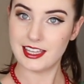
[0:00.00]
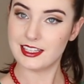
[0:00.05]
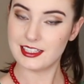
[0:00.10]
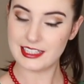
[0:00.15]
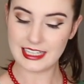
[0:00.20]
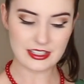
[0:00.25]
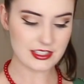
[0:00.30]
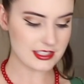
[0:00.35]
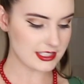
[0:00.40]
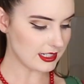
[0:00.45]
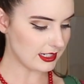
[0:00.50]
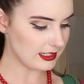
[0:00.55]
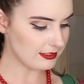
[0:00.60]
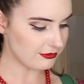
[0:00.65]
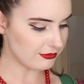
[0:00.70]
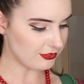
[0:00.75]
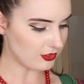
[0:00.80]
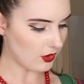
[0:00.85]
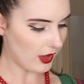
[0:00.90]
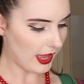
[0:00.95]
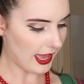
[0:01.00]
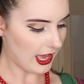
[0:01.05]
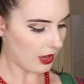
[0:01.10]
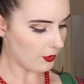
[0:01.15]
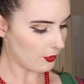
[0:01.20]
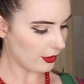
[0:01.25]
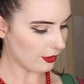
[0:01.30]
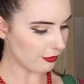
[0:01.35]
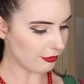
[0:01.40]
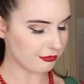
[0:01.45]
Now it's time for
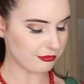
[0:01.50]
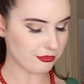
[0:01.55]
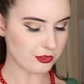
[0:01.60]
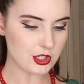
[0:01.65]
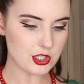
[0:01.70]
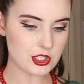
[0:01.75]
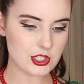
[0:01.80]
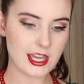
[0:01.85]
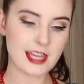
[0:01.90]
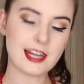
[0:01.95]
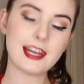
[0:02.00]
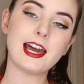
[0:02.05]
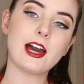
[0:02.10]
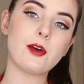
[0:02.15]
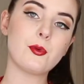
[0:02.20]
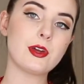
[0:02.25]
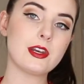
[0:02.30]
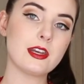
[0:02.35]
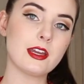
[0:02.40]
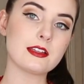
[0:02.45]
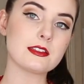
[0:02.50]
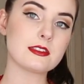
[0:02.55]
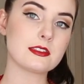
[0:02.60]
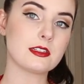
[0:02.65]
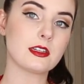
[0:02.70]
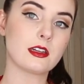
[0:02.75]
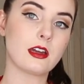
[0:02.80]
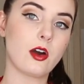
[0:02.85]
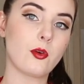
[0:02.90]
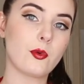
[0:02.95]
our fruit and our nuts
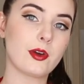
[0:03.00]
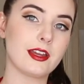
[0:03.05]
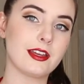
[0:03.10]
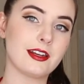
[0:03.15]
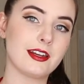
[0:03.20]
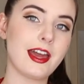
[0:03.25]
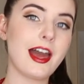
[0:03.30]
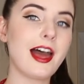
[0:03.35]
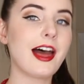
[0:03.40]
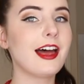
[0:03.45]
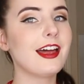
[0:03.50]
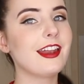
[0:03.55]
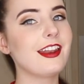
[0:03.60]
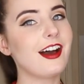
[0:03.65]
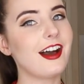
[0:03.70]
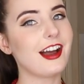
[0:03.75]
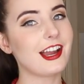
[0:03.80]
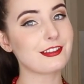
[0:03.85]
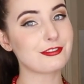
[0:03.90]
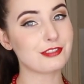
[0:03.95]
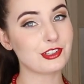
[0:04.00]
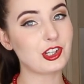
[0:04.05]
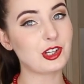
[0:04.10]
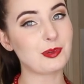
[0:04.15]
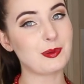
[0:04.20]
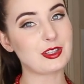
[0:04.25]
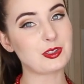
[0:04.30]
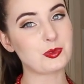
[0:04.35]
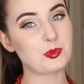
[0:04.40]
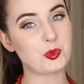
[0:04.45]
to go in, and I forgot
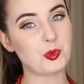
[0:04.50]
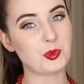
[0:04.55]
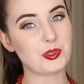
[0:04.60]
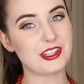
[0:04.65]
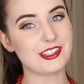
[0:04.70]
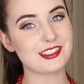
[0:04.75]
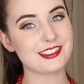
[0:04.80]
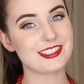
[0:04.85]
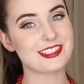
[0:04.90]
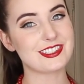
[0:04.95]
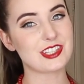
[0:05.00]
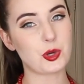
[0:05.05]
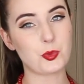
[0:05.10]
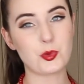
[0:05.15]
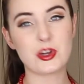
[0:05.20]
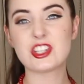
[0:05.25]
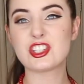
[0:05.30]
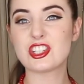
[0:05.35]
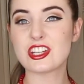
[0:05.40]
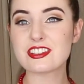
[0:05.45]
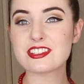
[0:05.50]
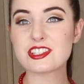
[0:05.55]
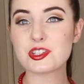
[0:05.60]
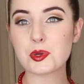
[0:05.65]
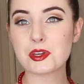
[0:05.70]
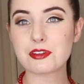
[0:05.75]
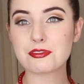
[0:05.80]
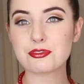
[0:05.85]
about the walnuts, so we're just doing